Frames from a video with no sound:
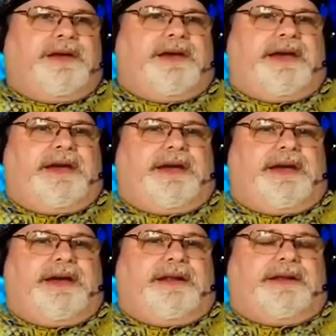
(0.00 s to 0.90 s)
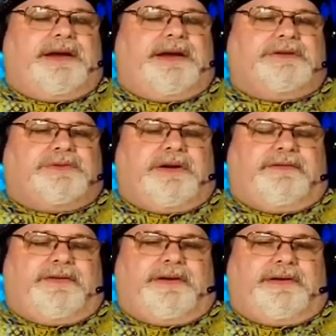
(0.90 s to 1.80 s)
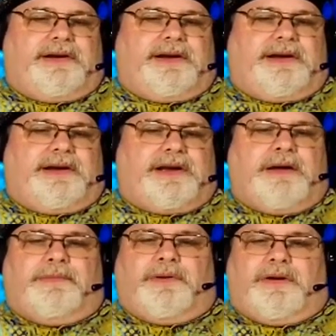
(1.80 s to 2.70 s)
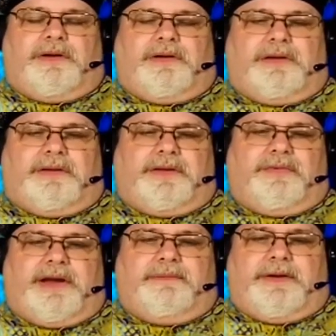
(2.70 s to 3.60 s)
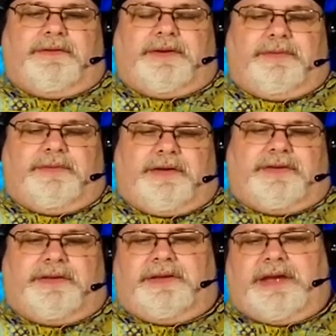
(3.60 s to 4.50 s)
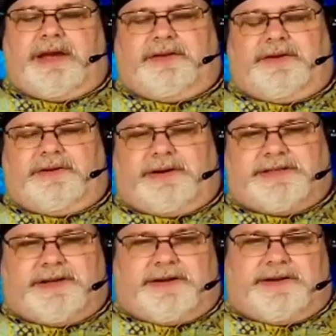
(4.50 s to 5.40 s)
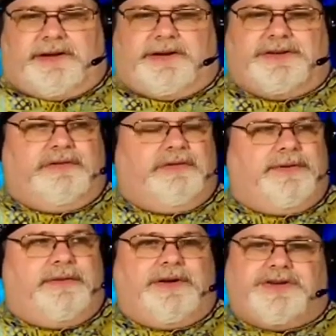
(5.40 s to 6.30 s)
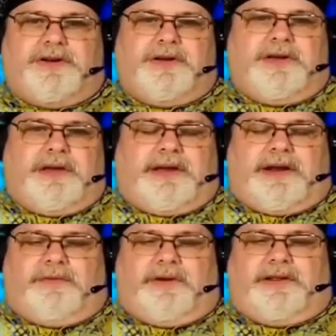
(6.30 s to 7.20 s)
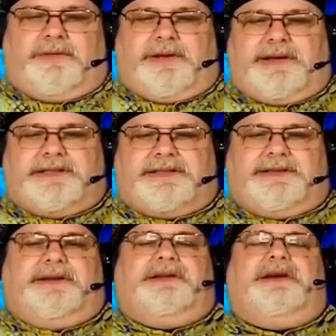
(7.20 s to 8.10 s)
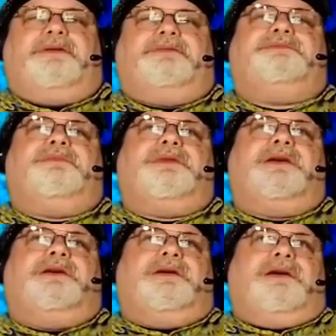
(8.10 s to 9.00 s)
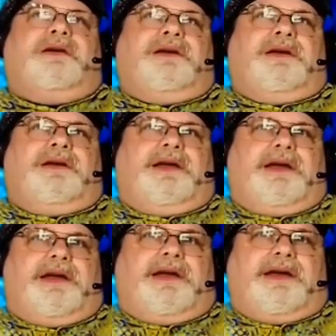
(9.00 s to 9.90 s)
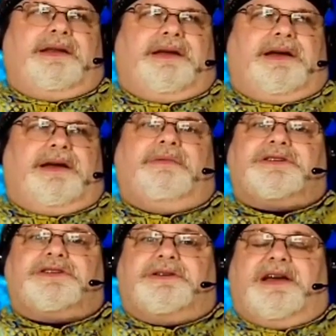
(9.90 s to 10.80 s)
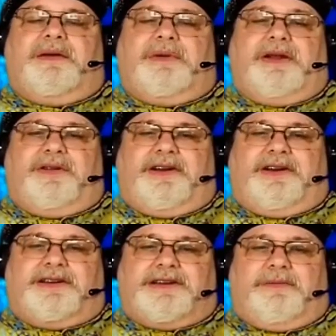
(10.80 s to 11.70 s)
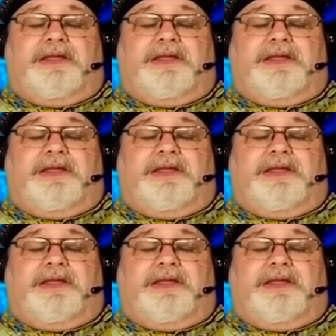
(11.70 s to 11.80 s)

And uh, I was working for uh, a couple called uh, Ray and Beverly Broth, and they had their uh, son-in-laws who were pretty much kind of running the place. And uh, and uh, it was a good time. I had a really good time.